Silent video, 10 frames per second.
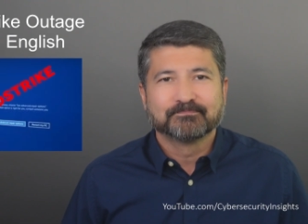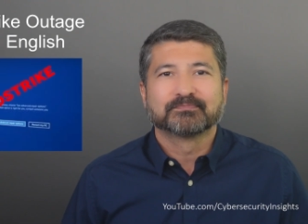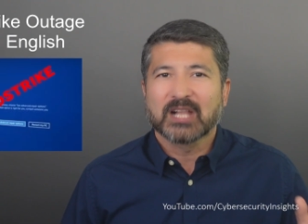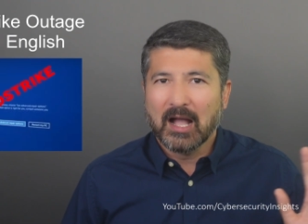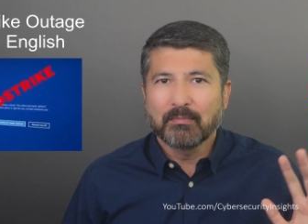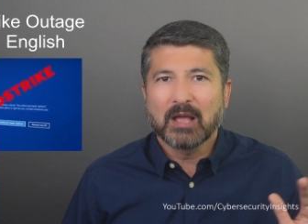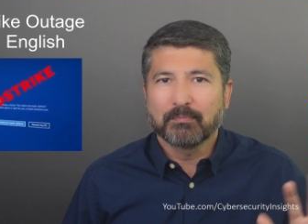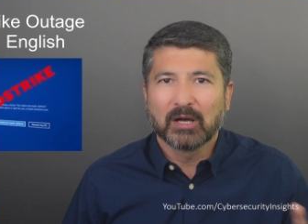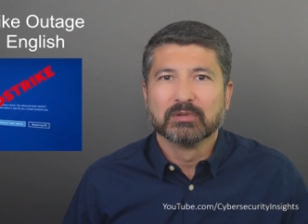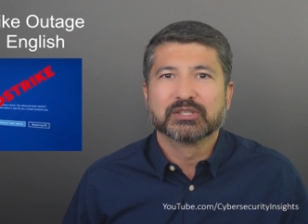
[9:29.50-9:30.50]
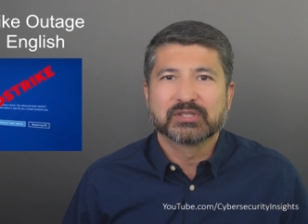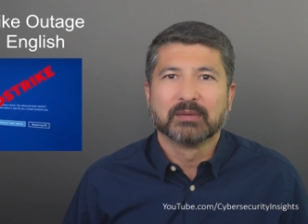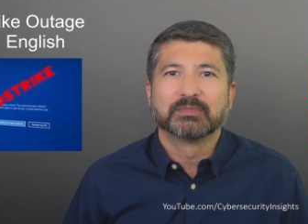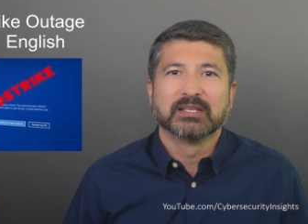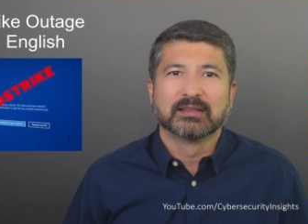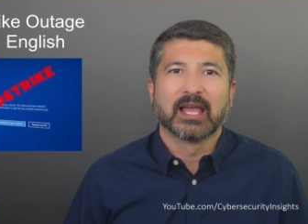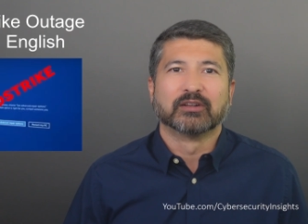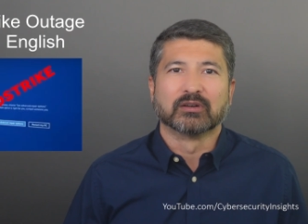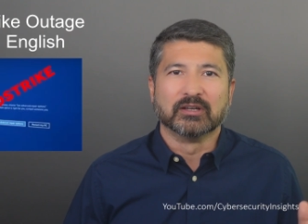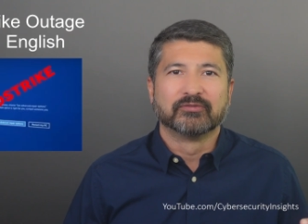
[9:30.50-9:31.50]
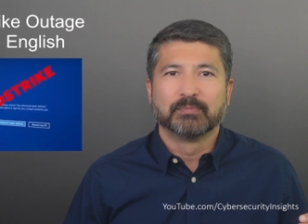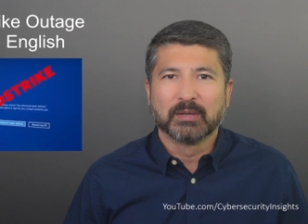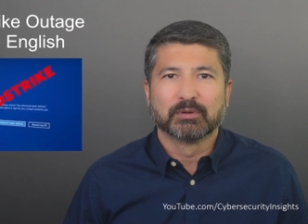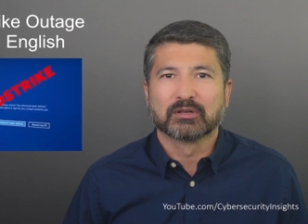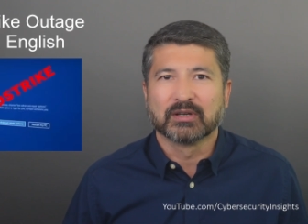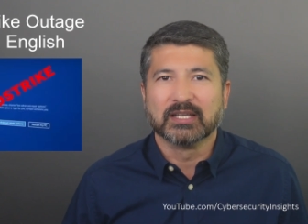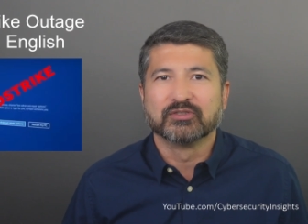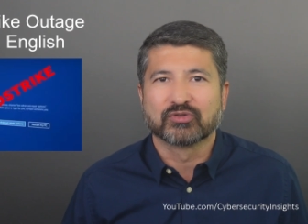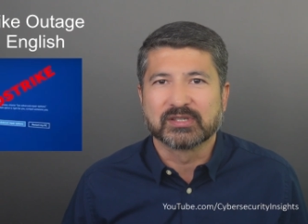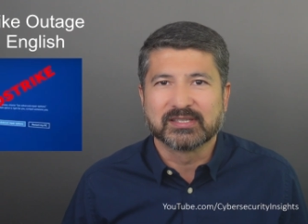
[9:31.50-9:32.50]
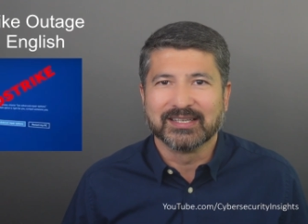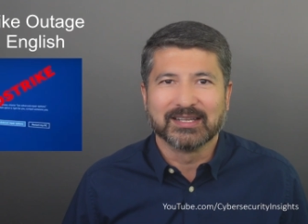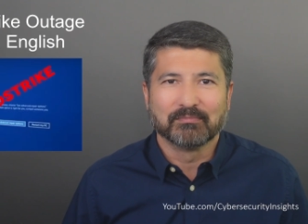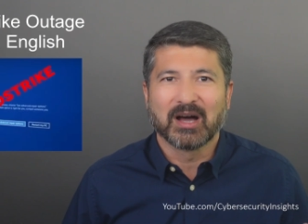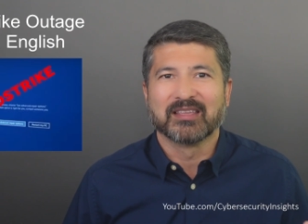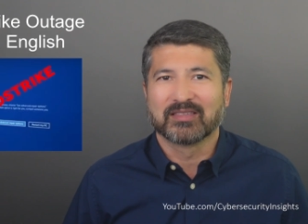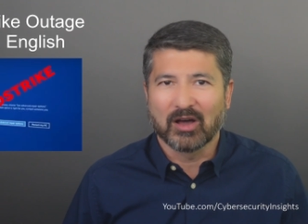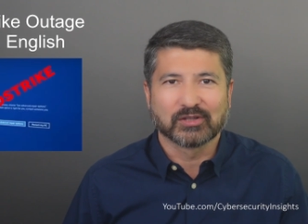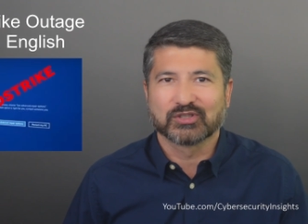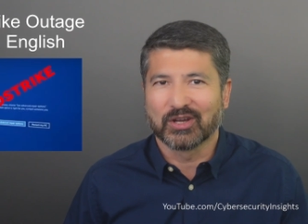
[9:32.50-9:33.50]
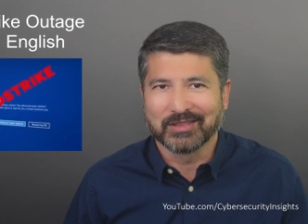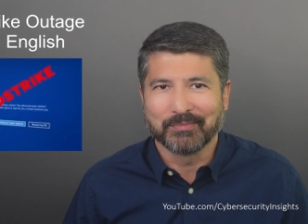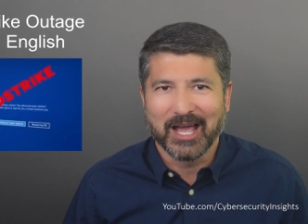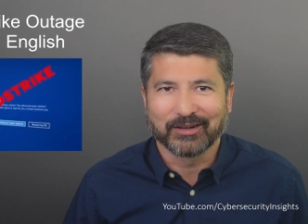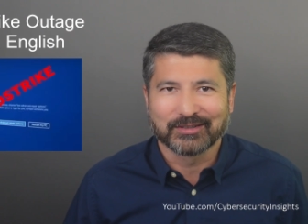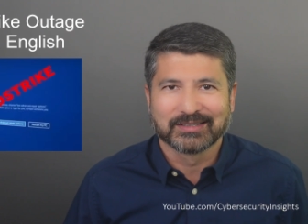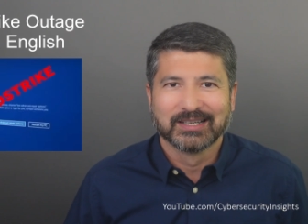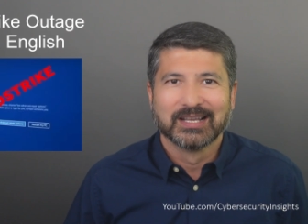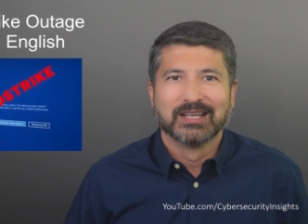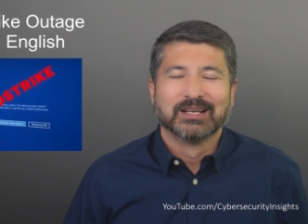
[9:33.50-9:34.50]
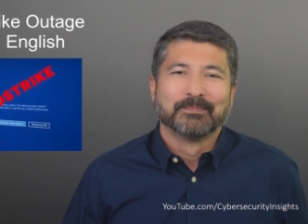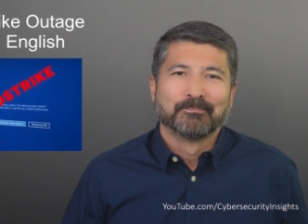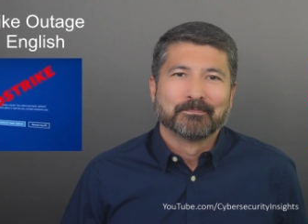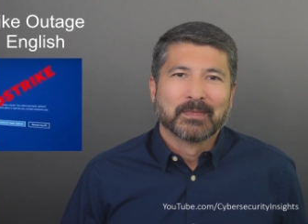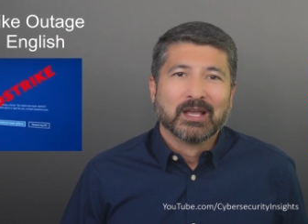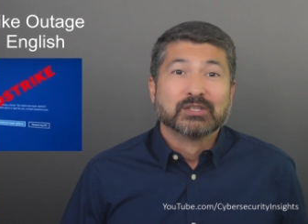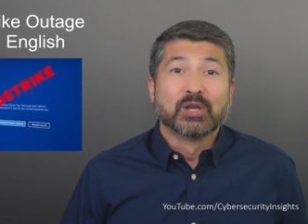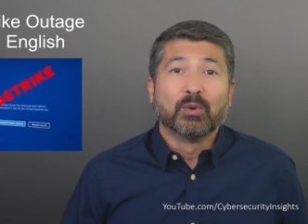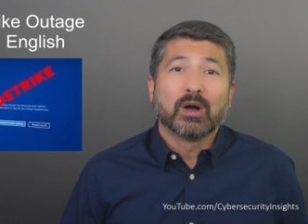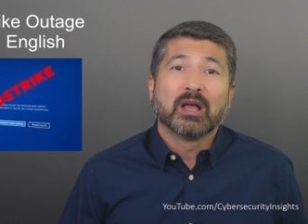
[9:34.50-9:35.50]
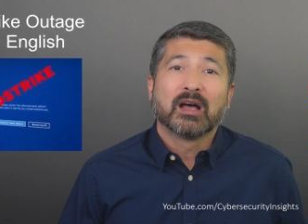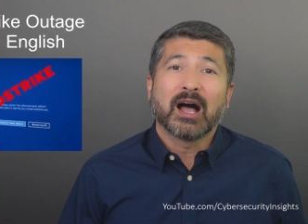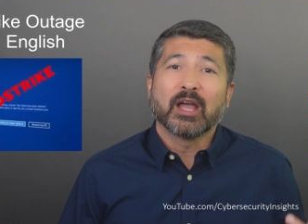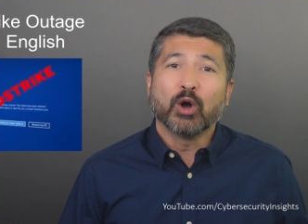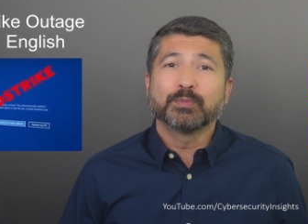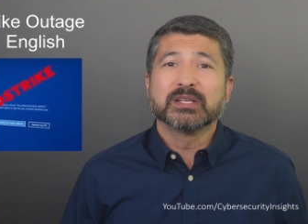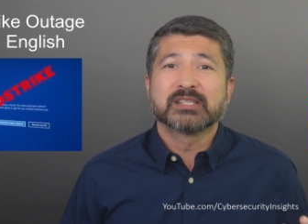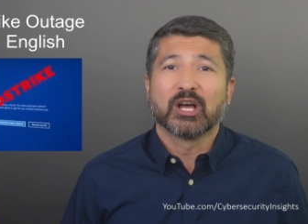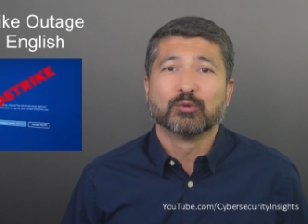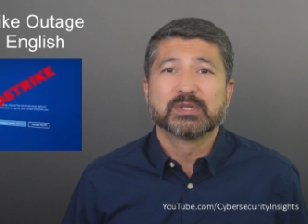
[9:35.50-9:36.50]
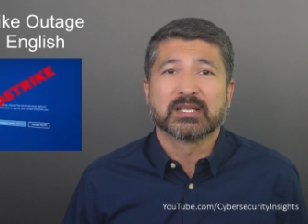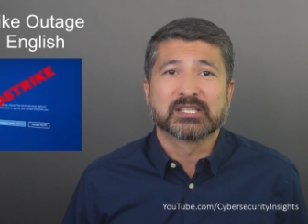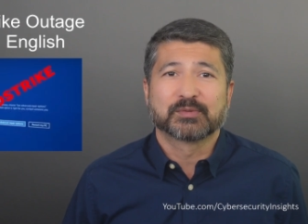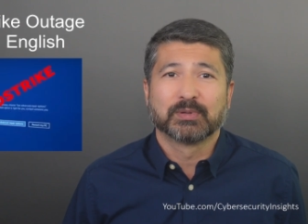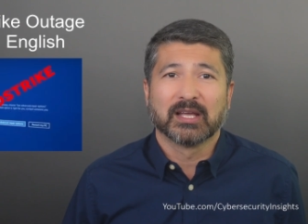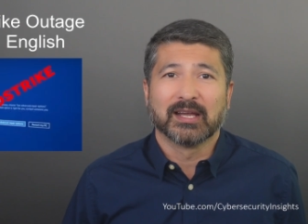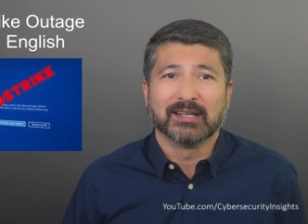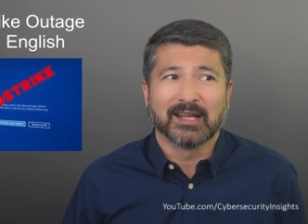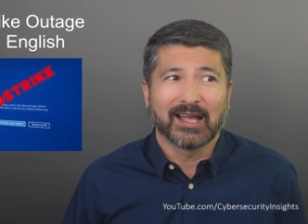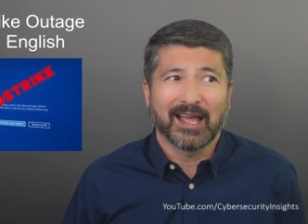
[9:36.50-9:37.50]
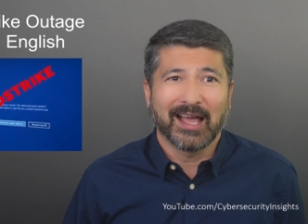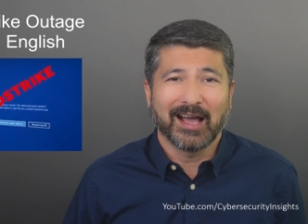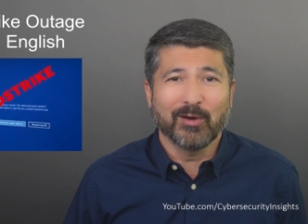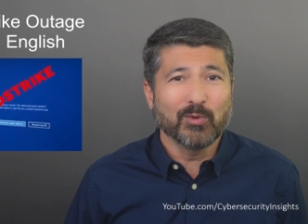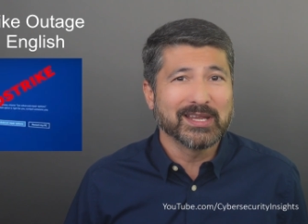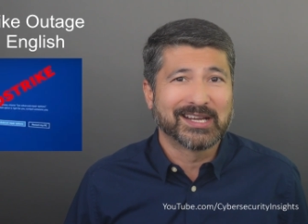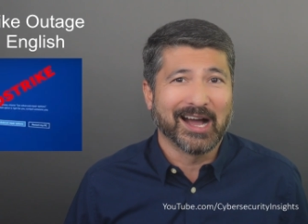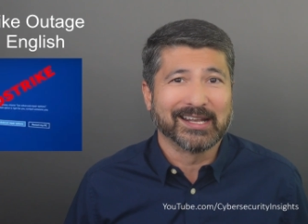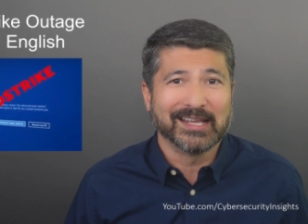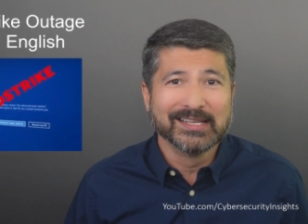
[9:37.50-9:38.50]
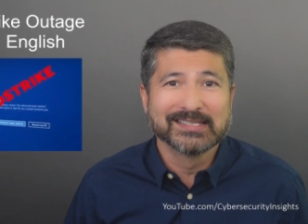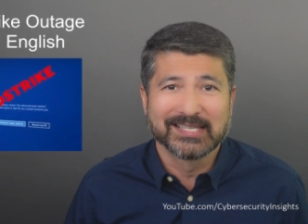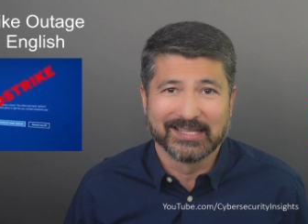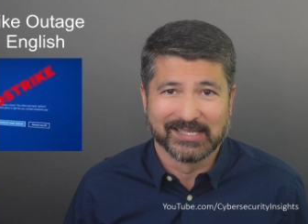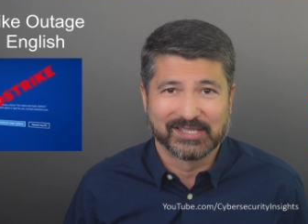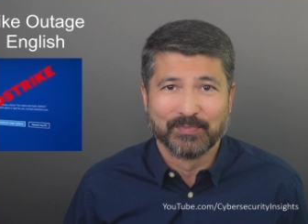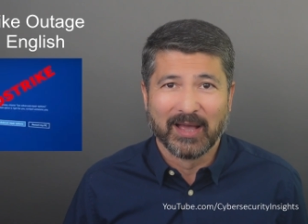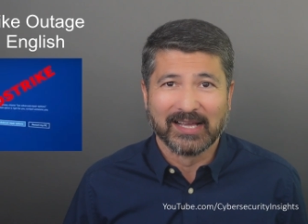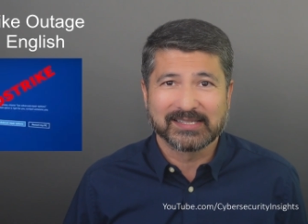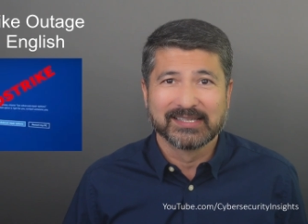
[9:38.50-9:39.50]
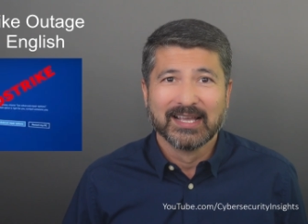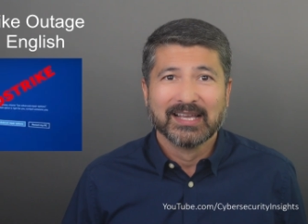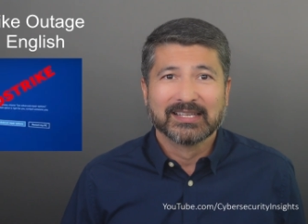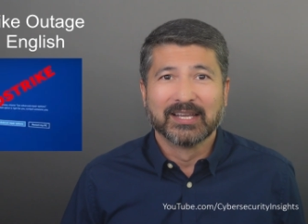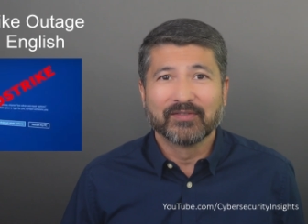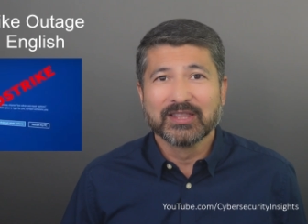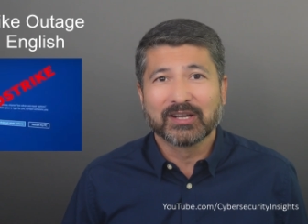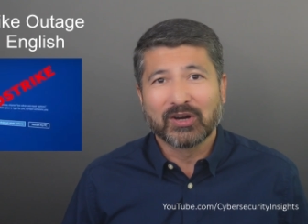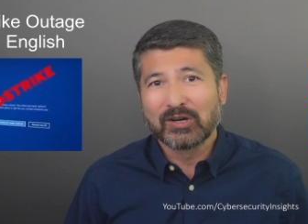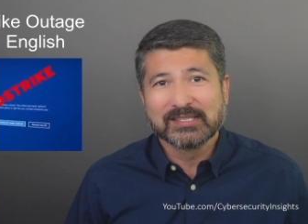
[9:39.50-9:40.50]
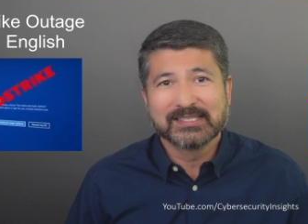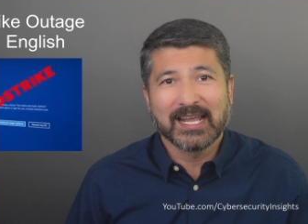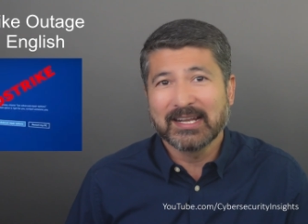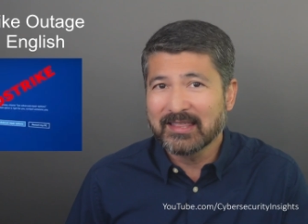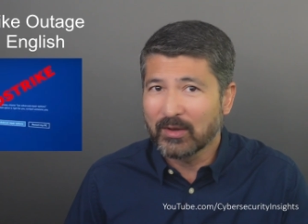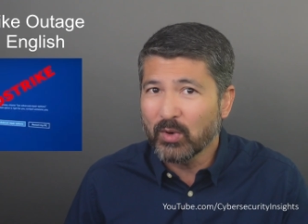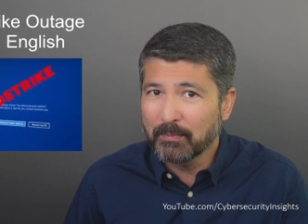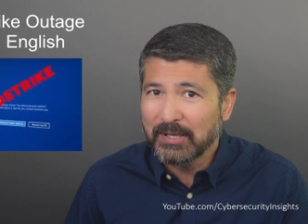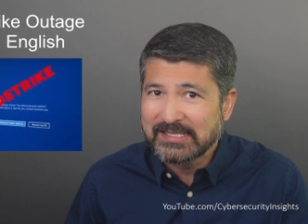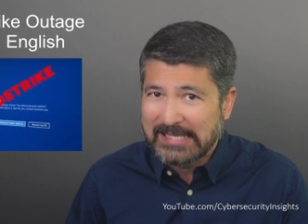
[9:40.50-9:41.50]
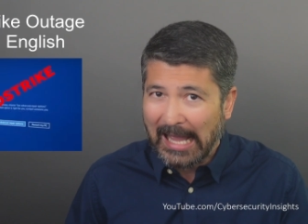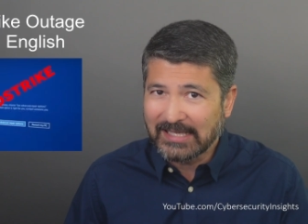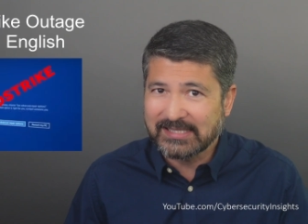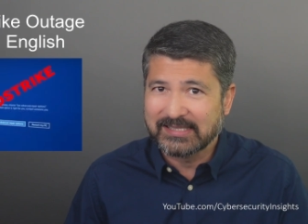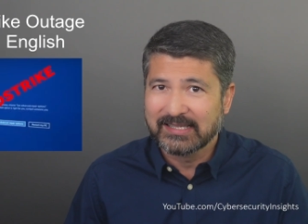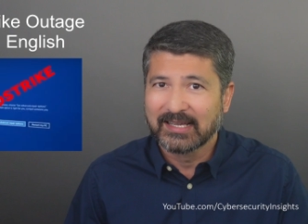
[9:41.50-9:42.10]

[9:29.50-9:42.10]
I might publish something later if people are interested in my thoughts on the matter. So I hope this helps explain how we got into this mess, given the current data that we possess,